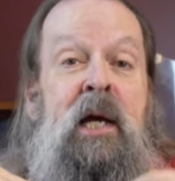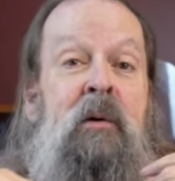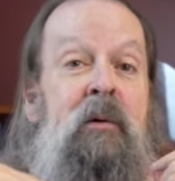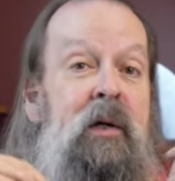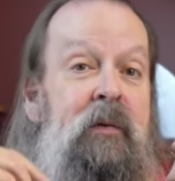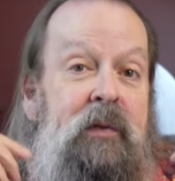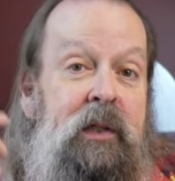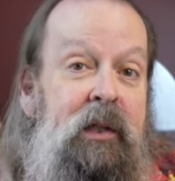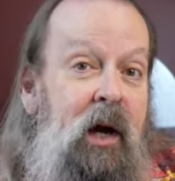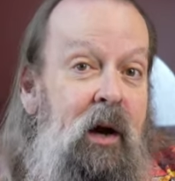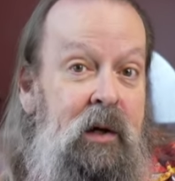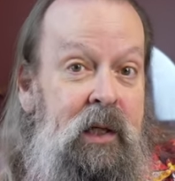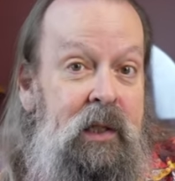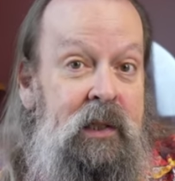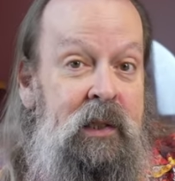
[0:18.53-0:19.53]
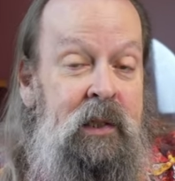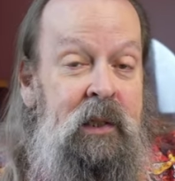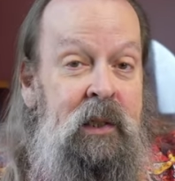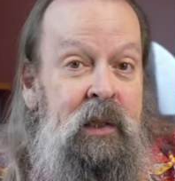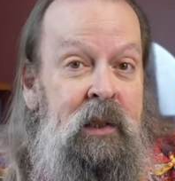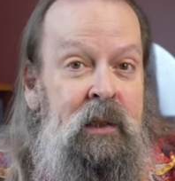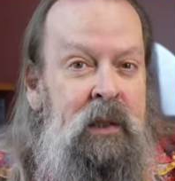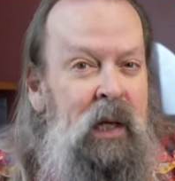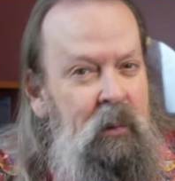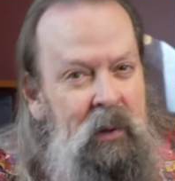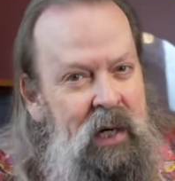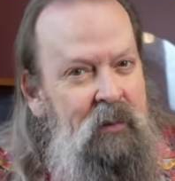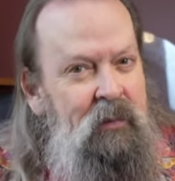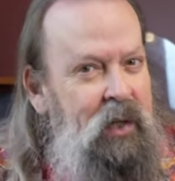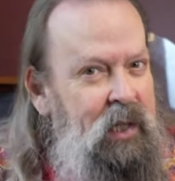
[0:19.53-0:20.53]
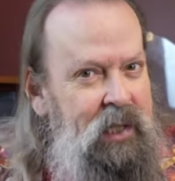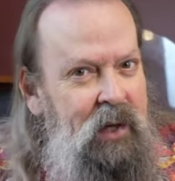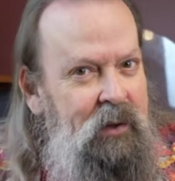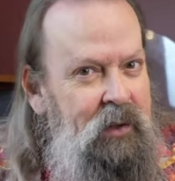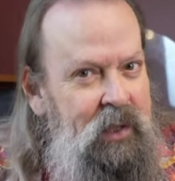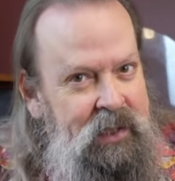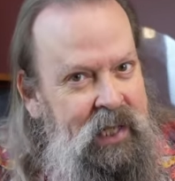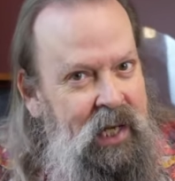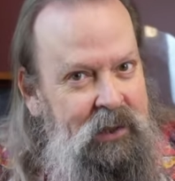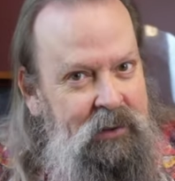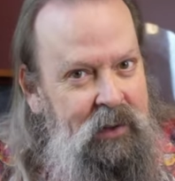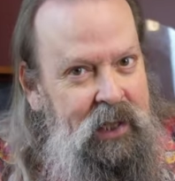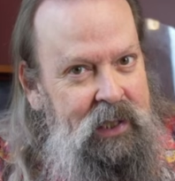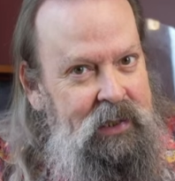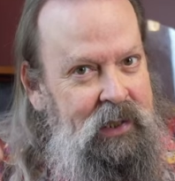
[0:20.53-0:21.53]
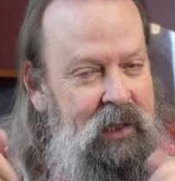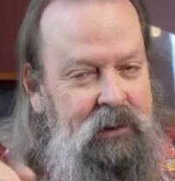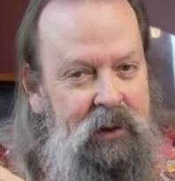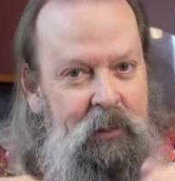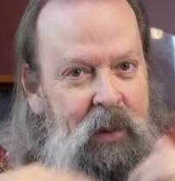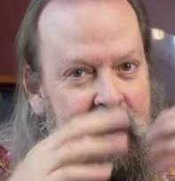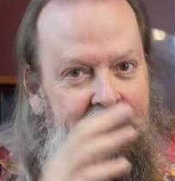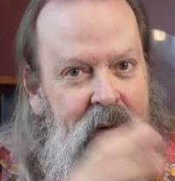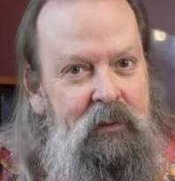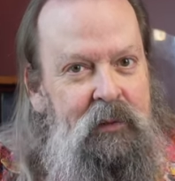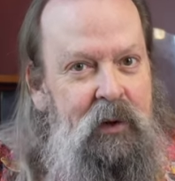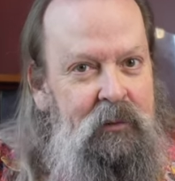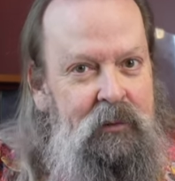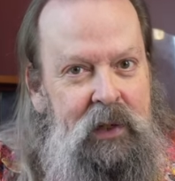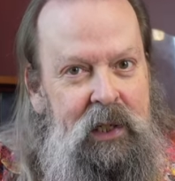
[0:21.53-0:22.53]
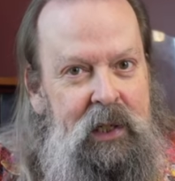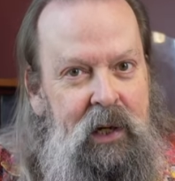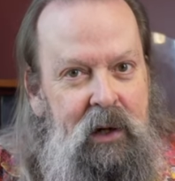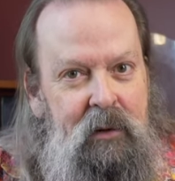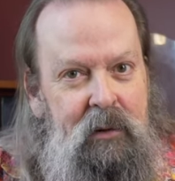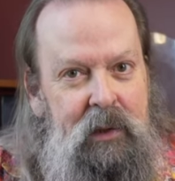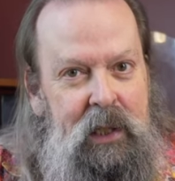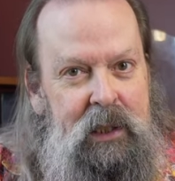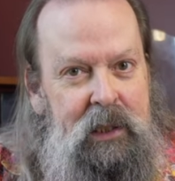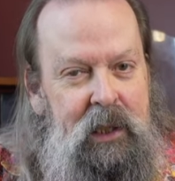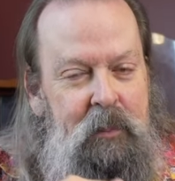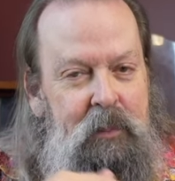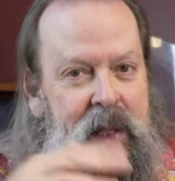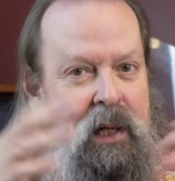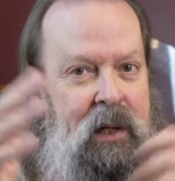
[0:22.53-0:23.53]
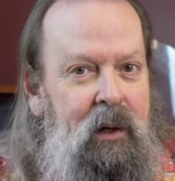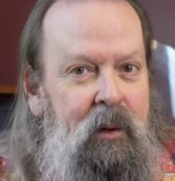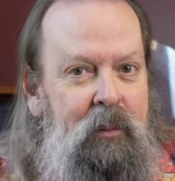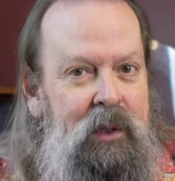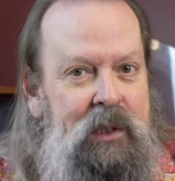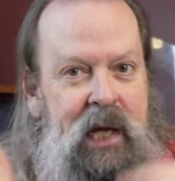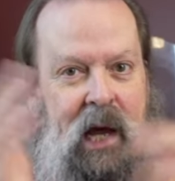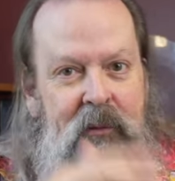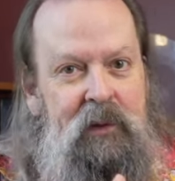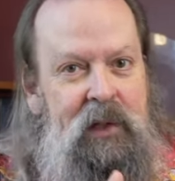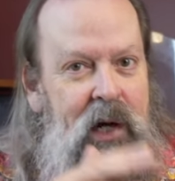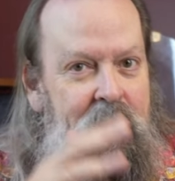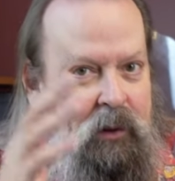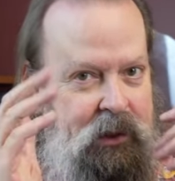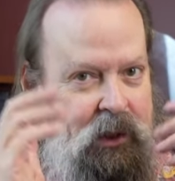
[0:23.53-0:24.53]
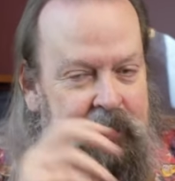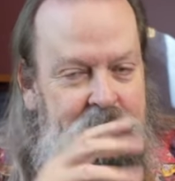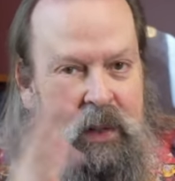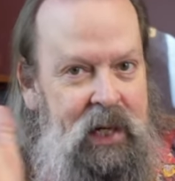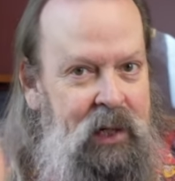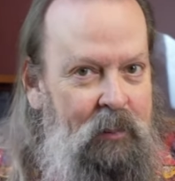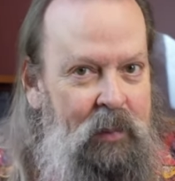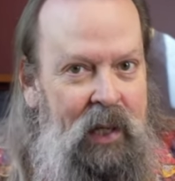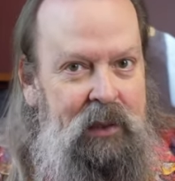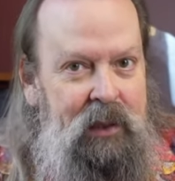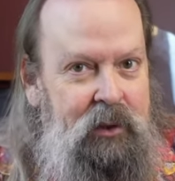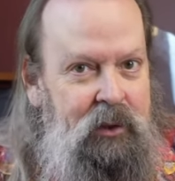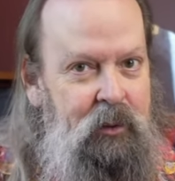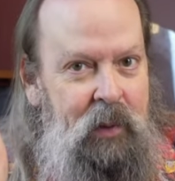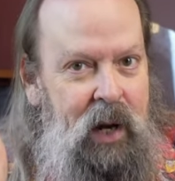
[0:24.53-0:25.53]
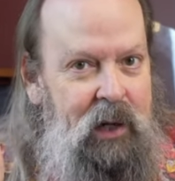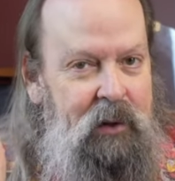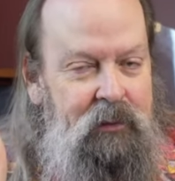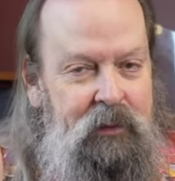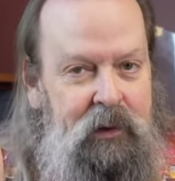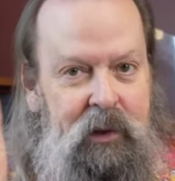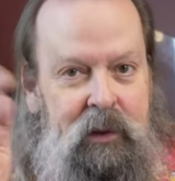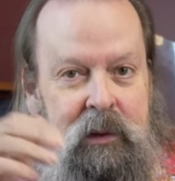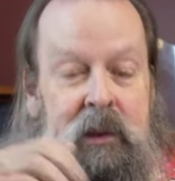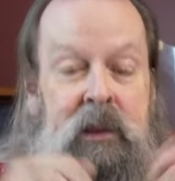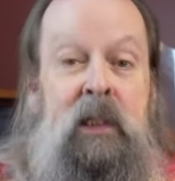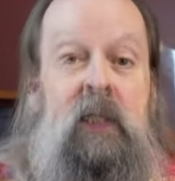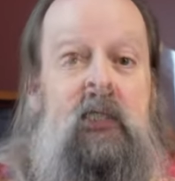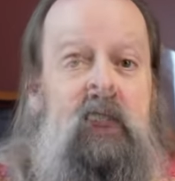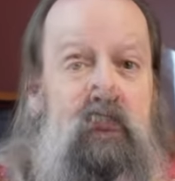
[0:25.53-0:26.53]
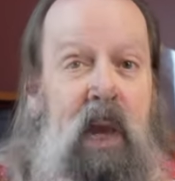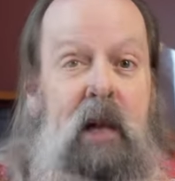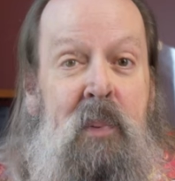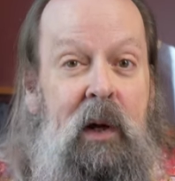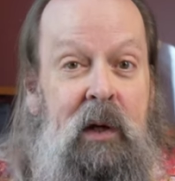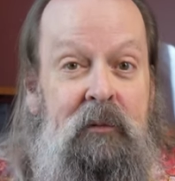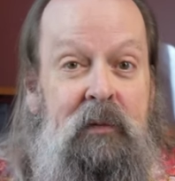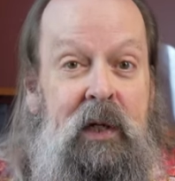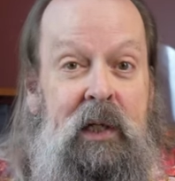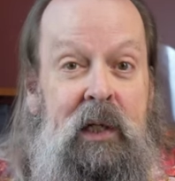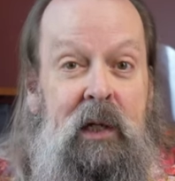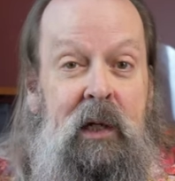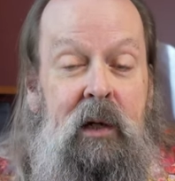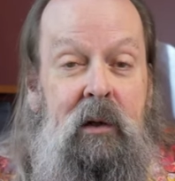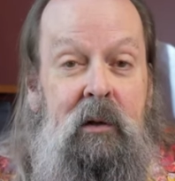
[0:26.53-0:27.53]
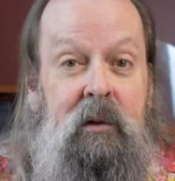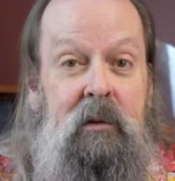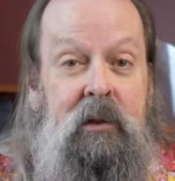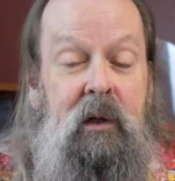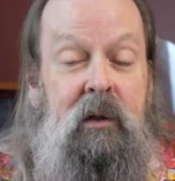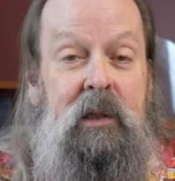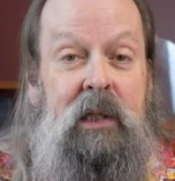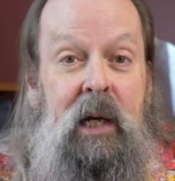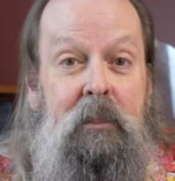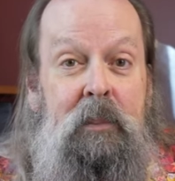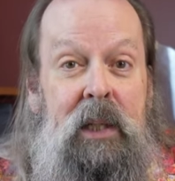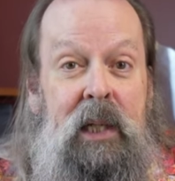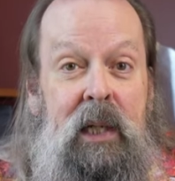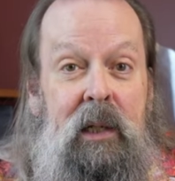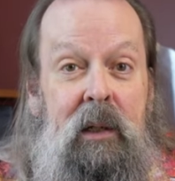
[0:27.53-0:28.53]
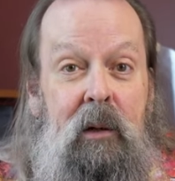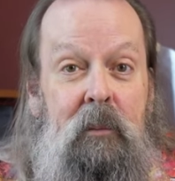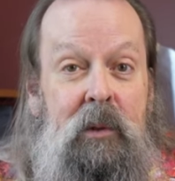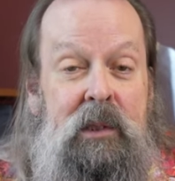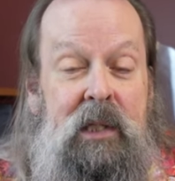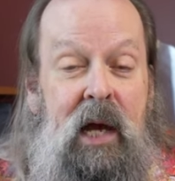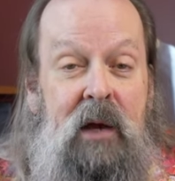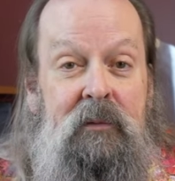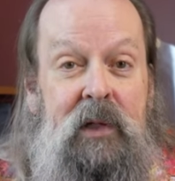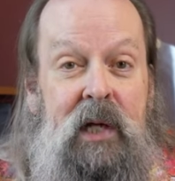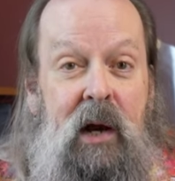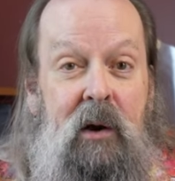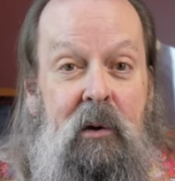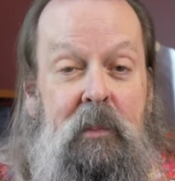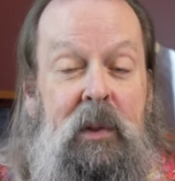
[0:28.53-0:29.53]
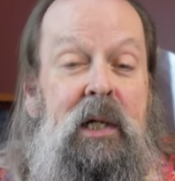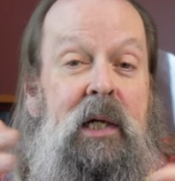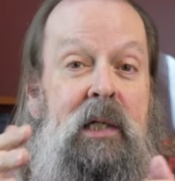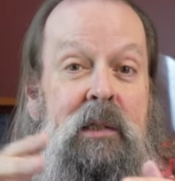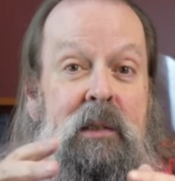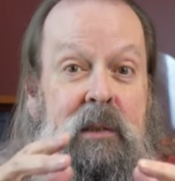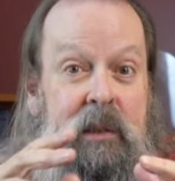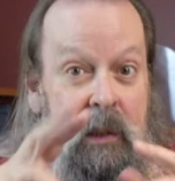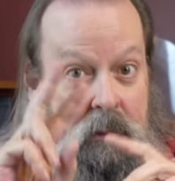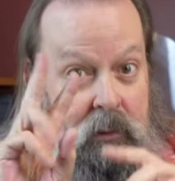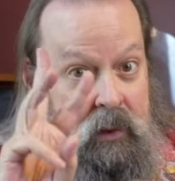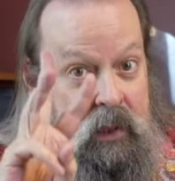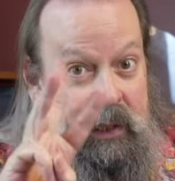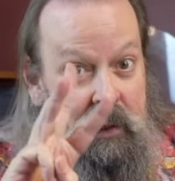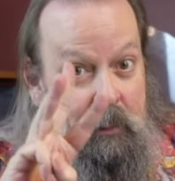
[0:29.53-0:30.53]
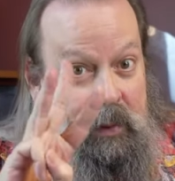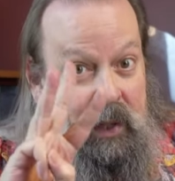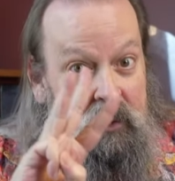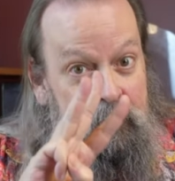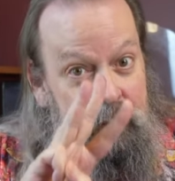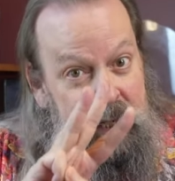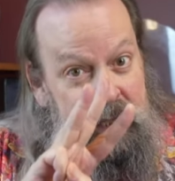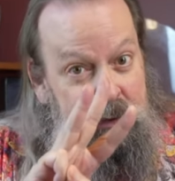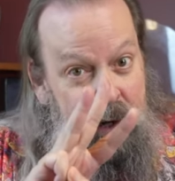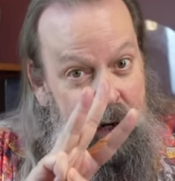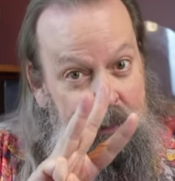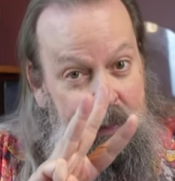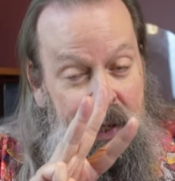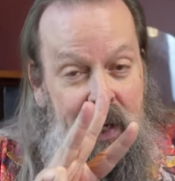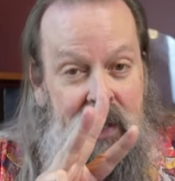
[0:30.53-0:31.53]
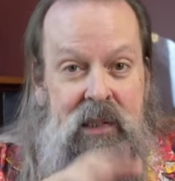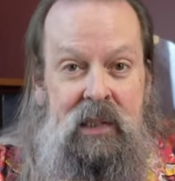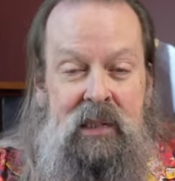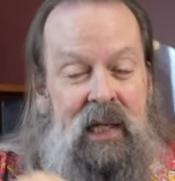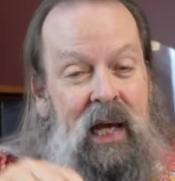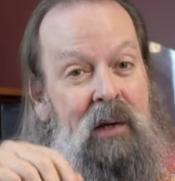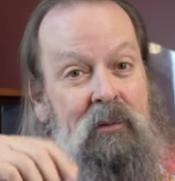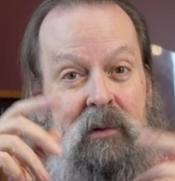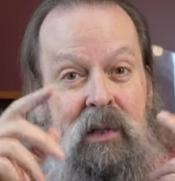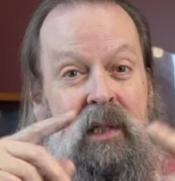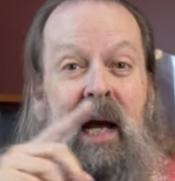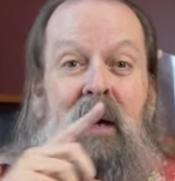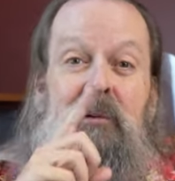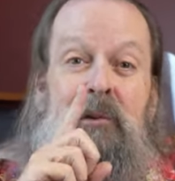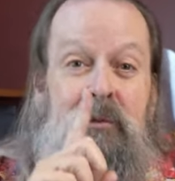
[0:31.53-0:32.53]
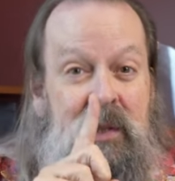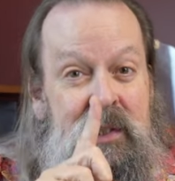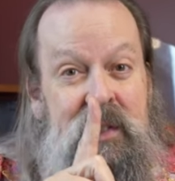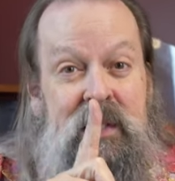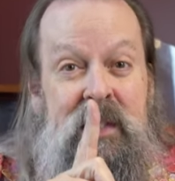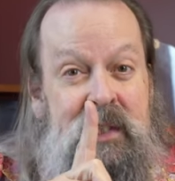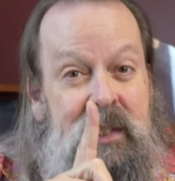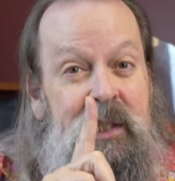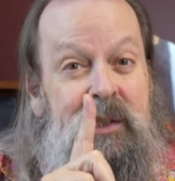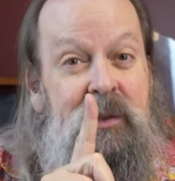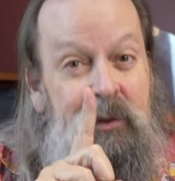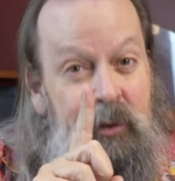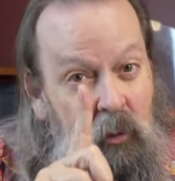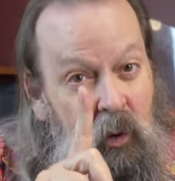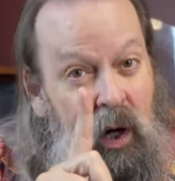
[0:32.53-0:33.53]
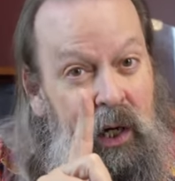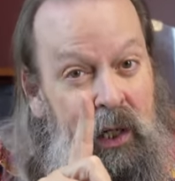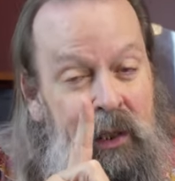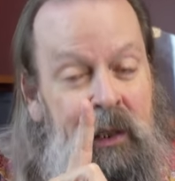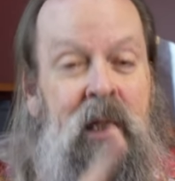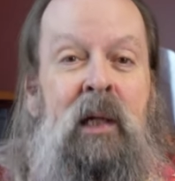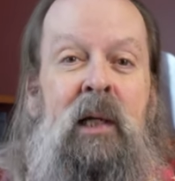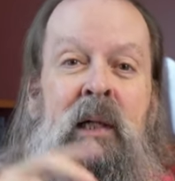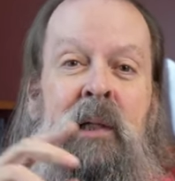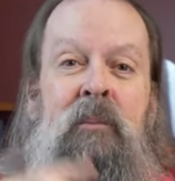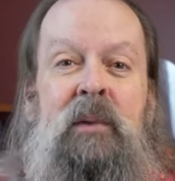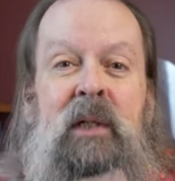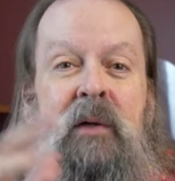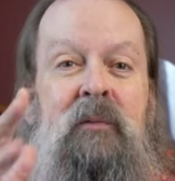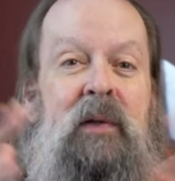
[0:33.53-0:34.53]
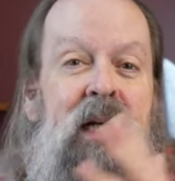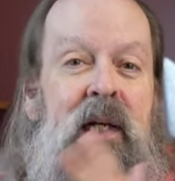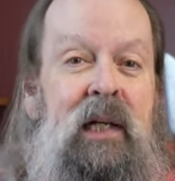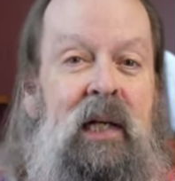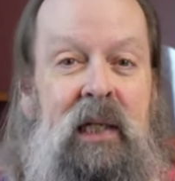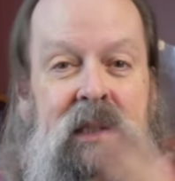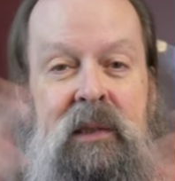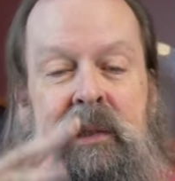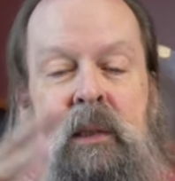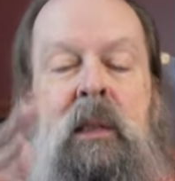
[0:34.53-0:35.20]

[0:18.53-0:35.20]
Well, if you notice, there were never any other accessories. Uh, the microphone video ended up being almost half an hour just being about the two microphones. The tripod video turned out being almost half an hour because there were, ended up being three tripods. See, I, I was originally just going to do the one, but I figured I'd...